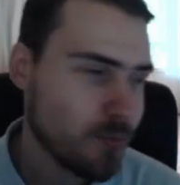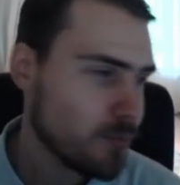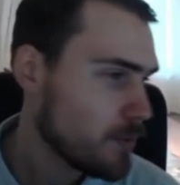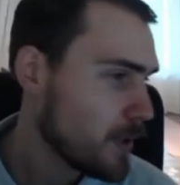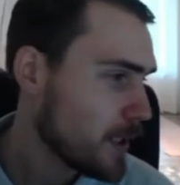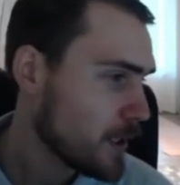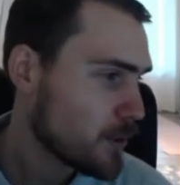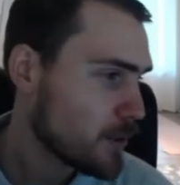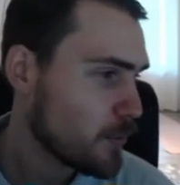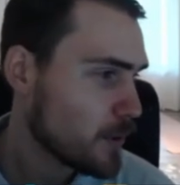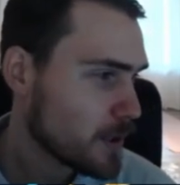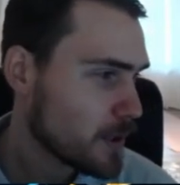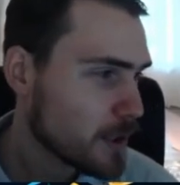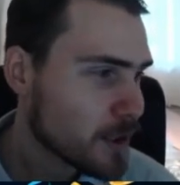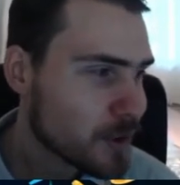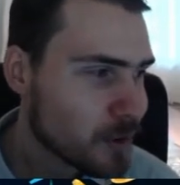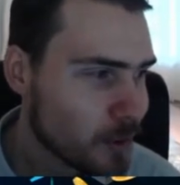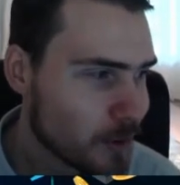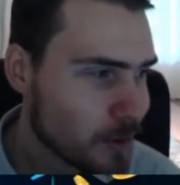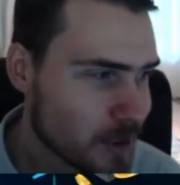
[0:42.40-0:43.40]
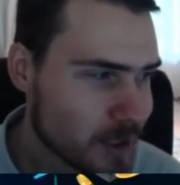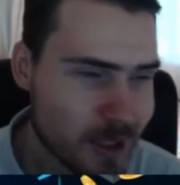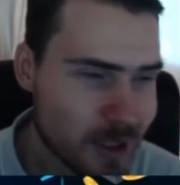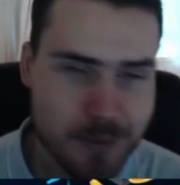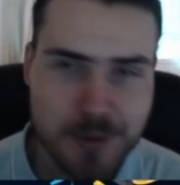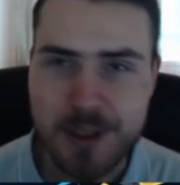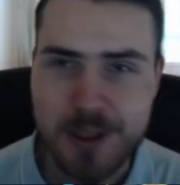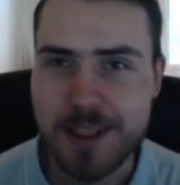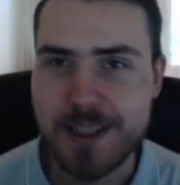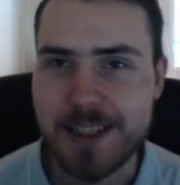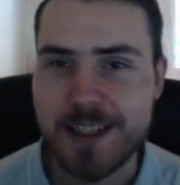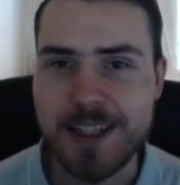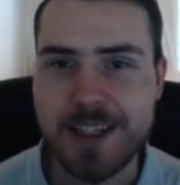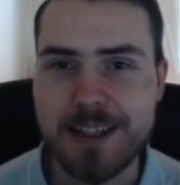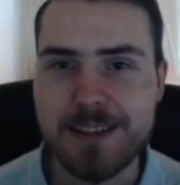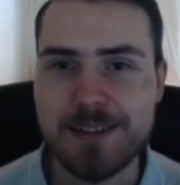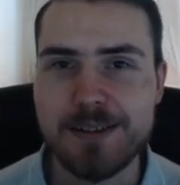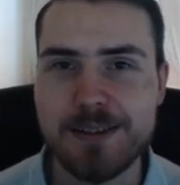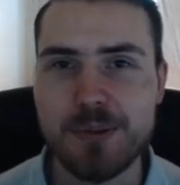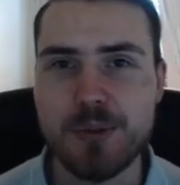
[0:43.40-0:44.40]
As soon as I saw this, I was like,
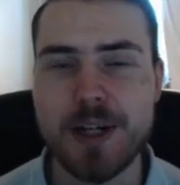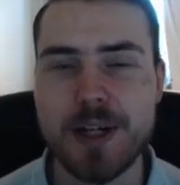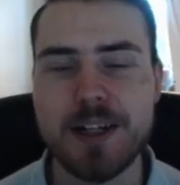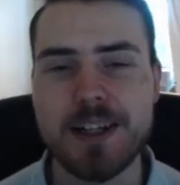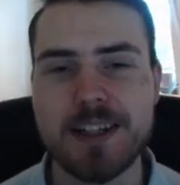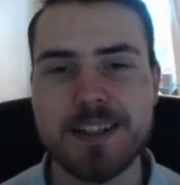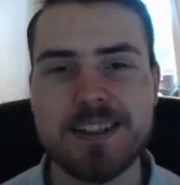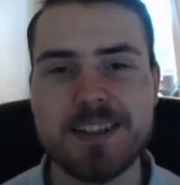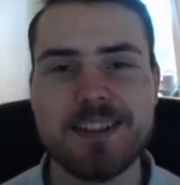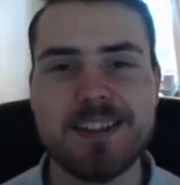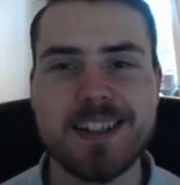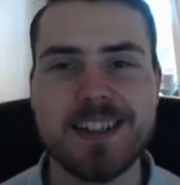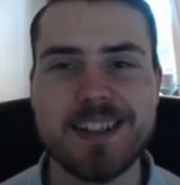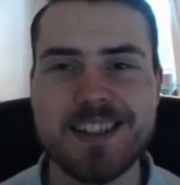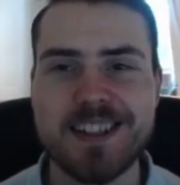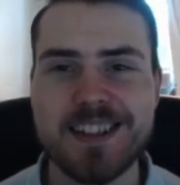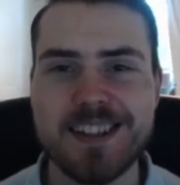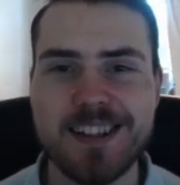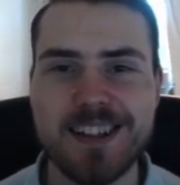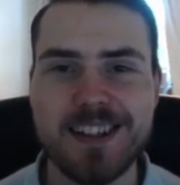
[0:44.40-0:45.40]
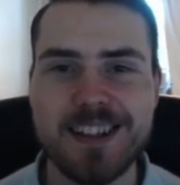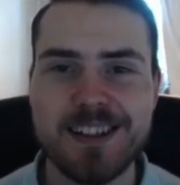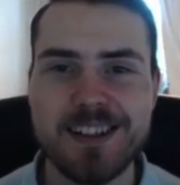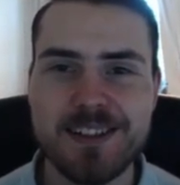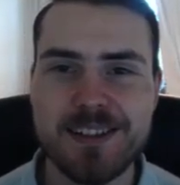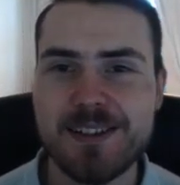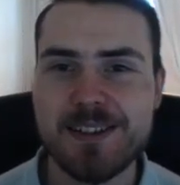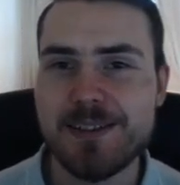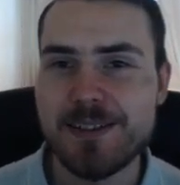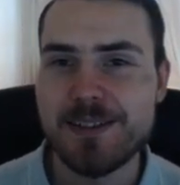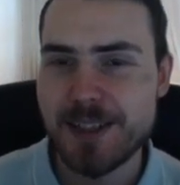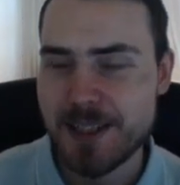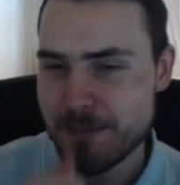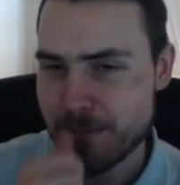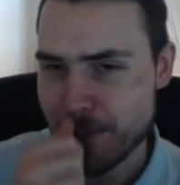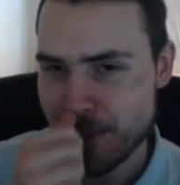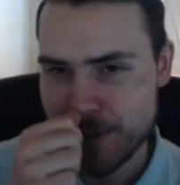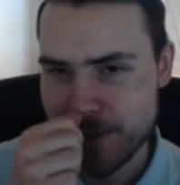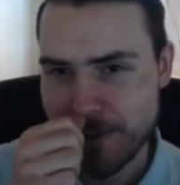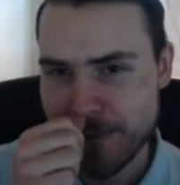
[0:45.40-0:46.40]
yeah, why not? Let's
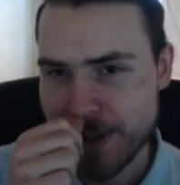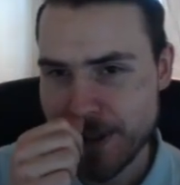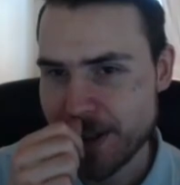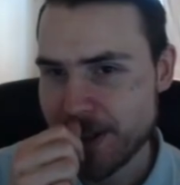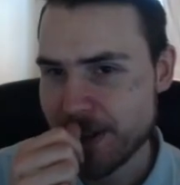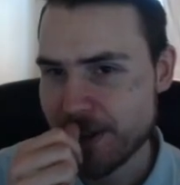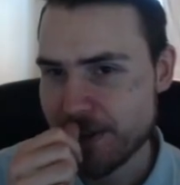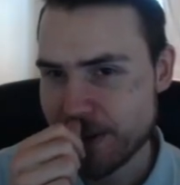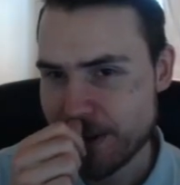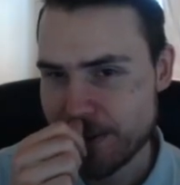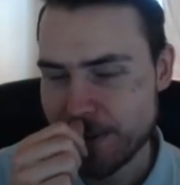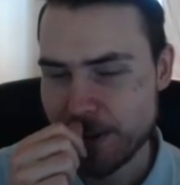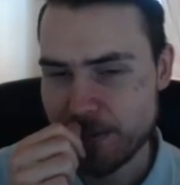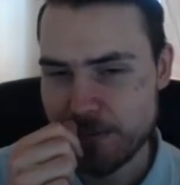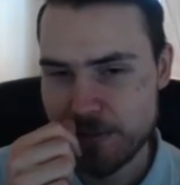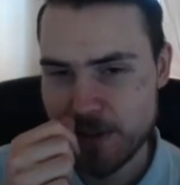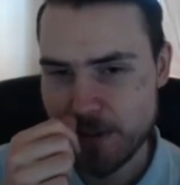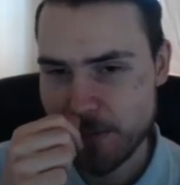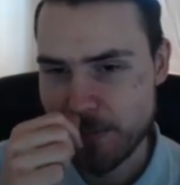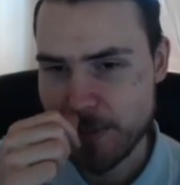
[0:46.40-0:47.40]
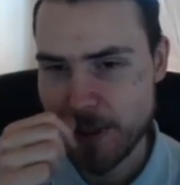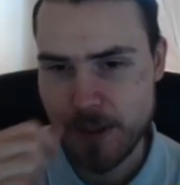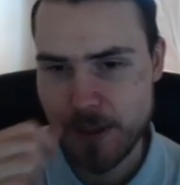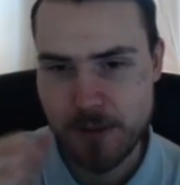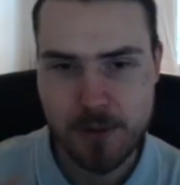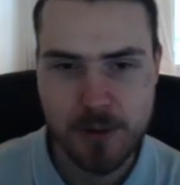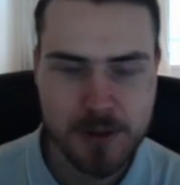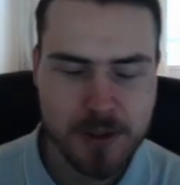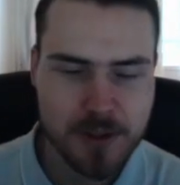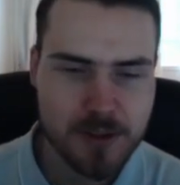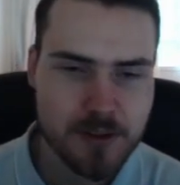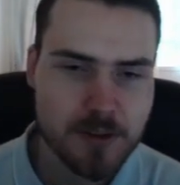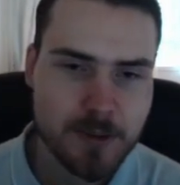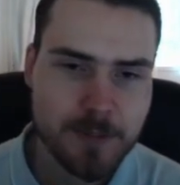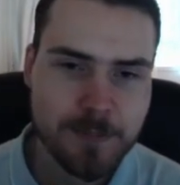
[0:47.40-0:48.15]
post a video about some of my thoughts.